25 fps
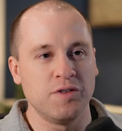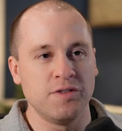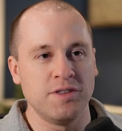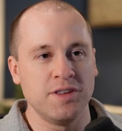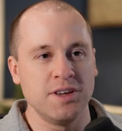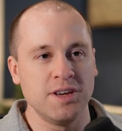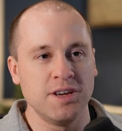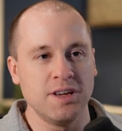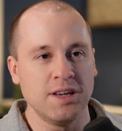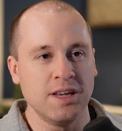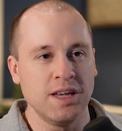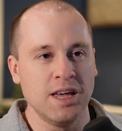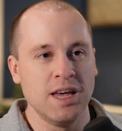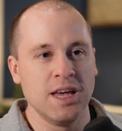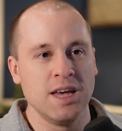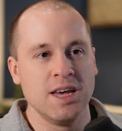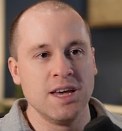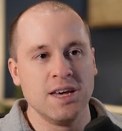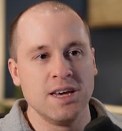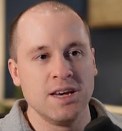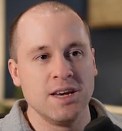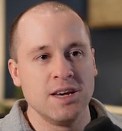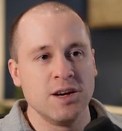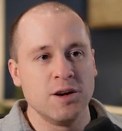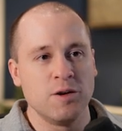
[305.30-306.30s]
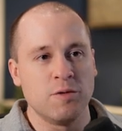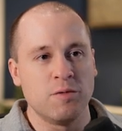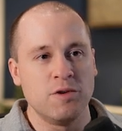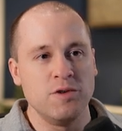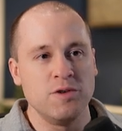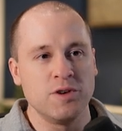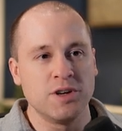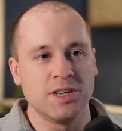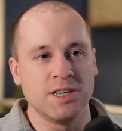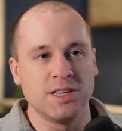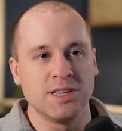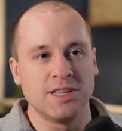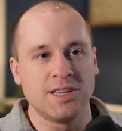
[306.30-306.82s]
thing where you
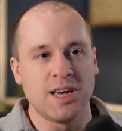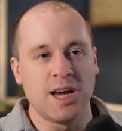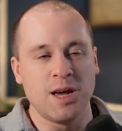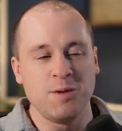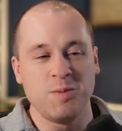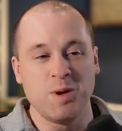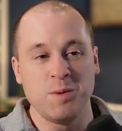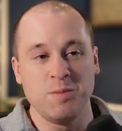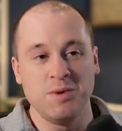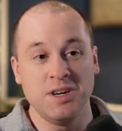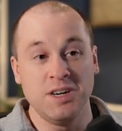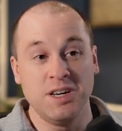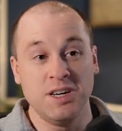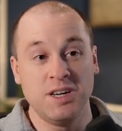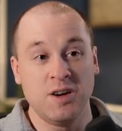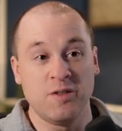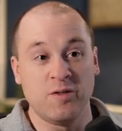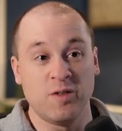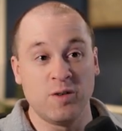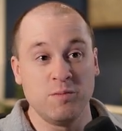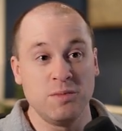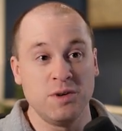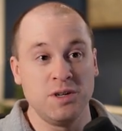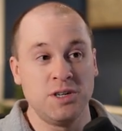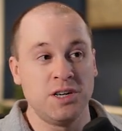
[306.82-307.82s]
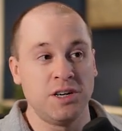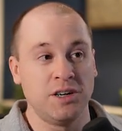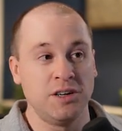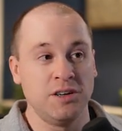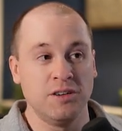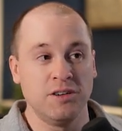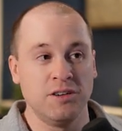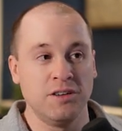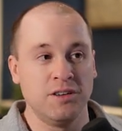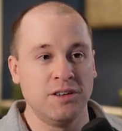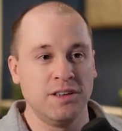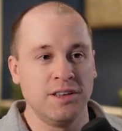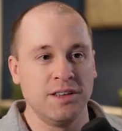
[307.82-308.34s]
can assign maybe a different
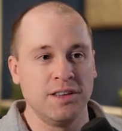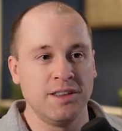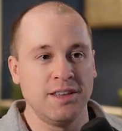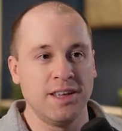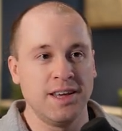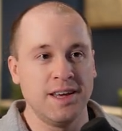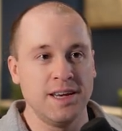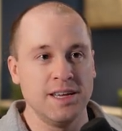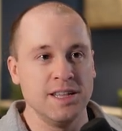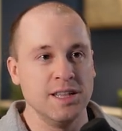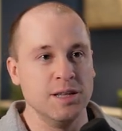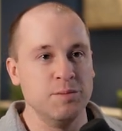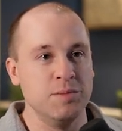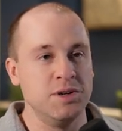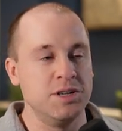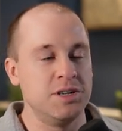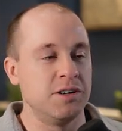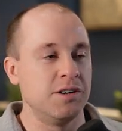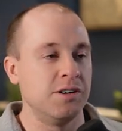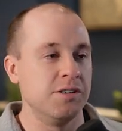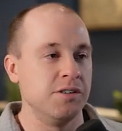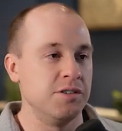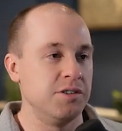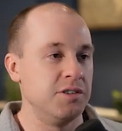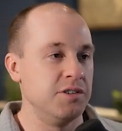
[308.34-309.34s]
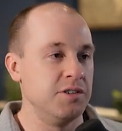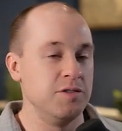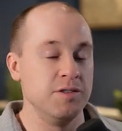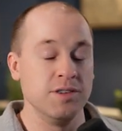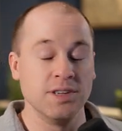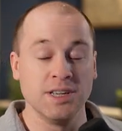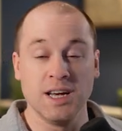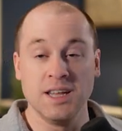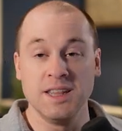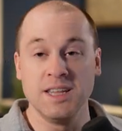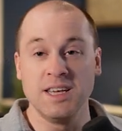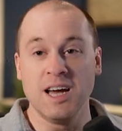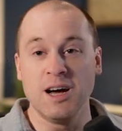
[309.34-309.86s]
material than the material you're
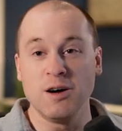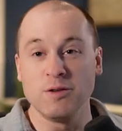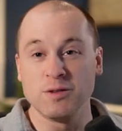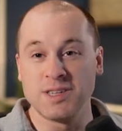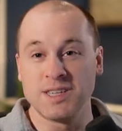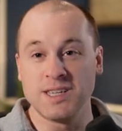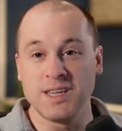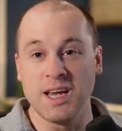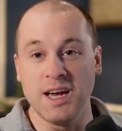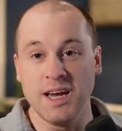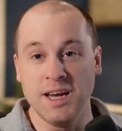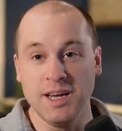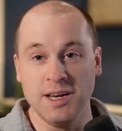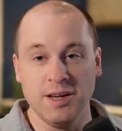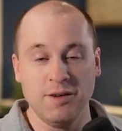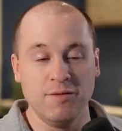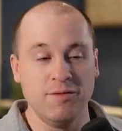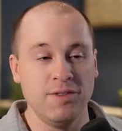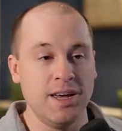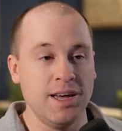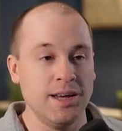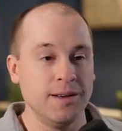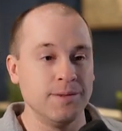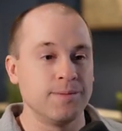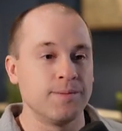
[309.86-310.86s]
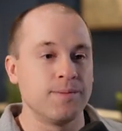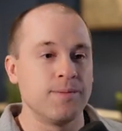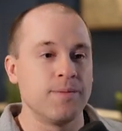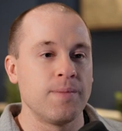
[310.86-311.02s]
using on the outside of that.